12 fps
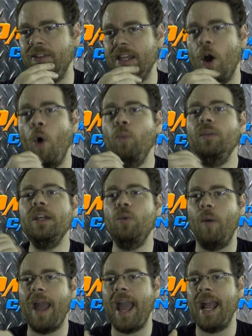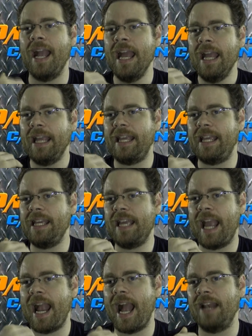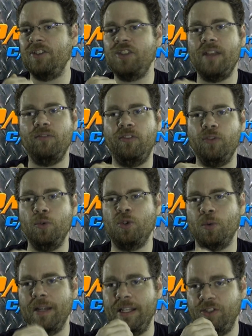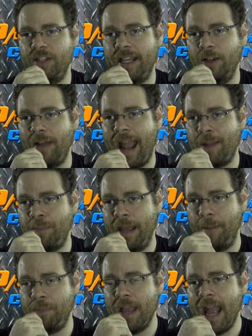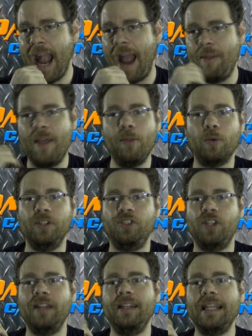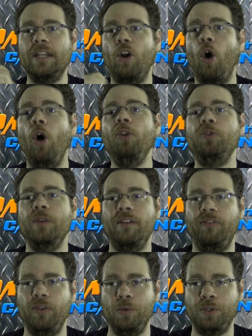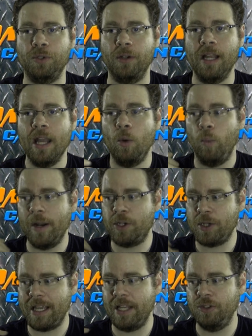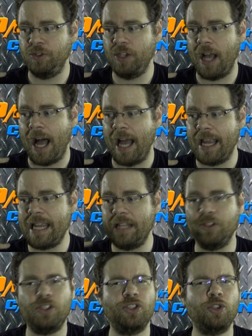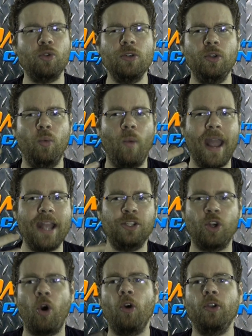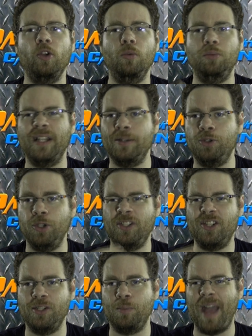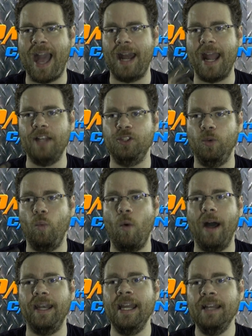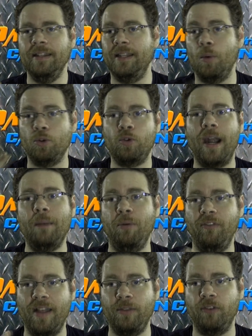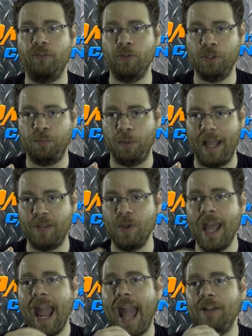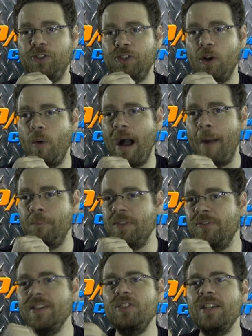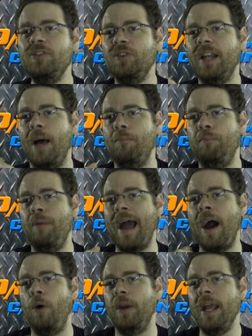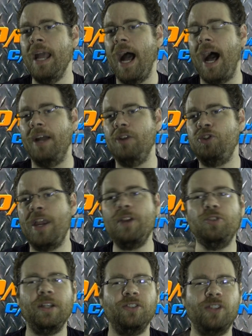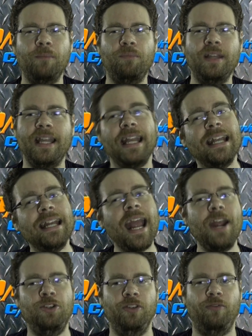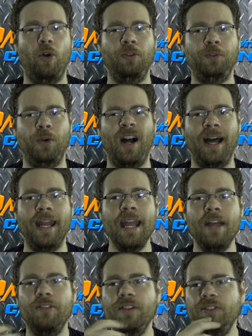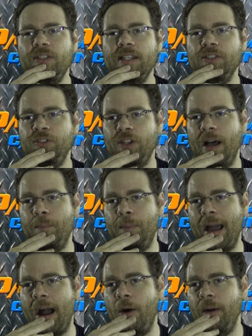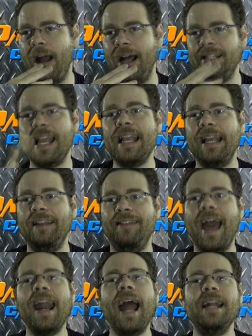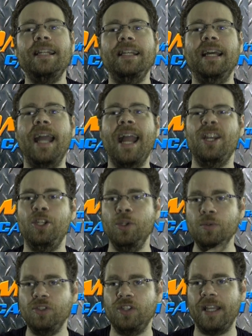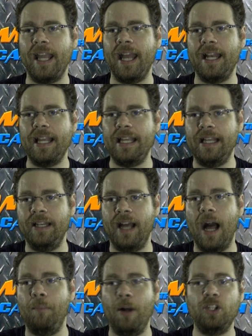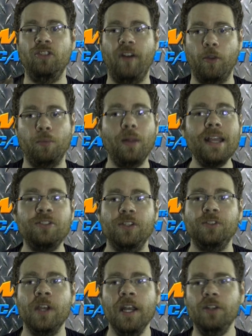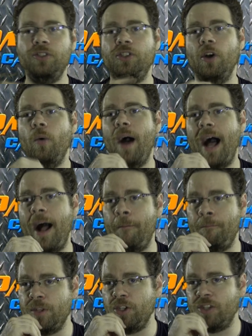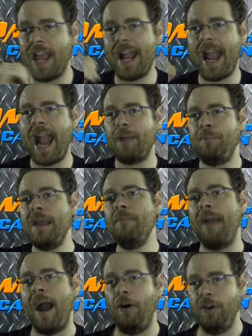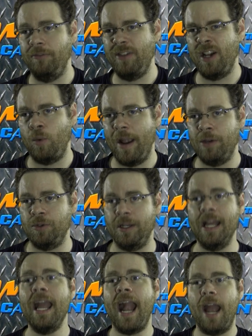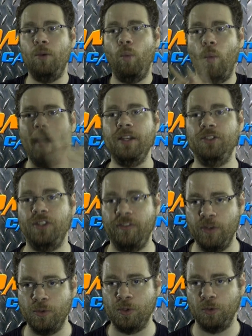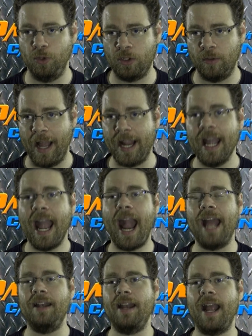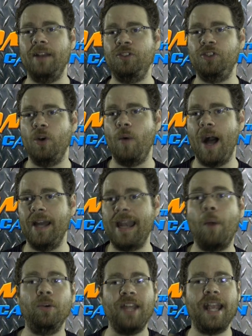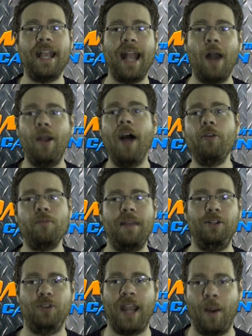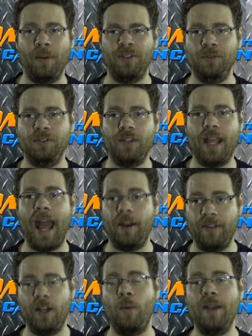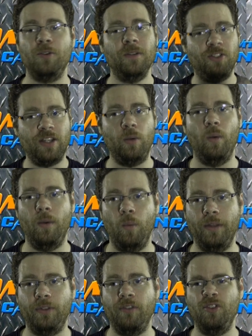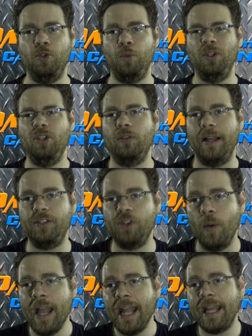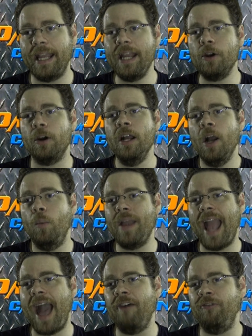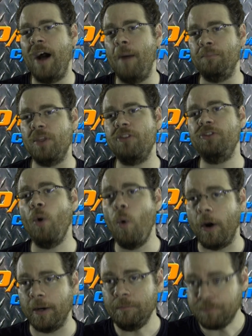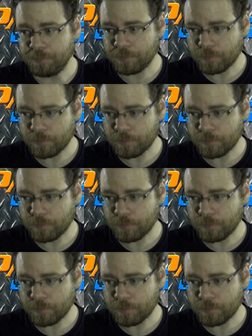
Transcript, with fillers: the only way he can save the future is to kill Hank Pym. And then there is suddenly an alternate future, which is, in certain ways, arguably just as bad as the one that they were trying to prevent in the first place. And so this isn't about changing something in Age of Ultron. This is about taking that idea and using it in a bunch of other places. So you take Hank Pym out of the equation, and what does the future look like? And so now we're taking out other major characters out of the equation and seeing what the future would look like. So here we have Thor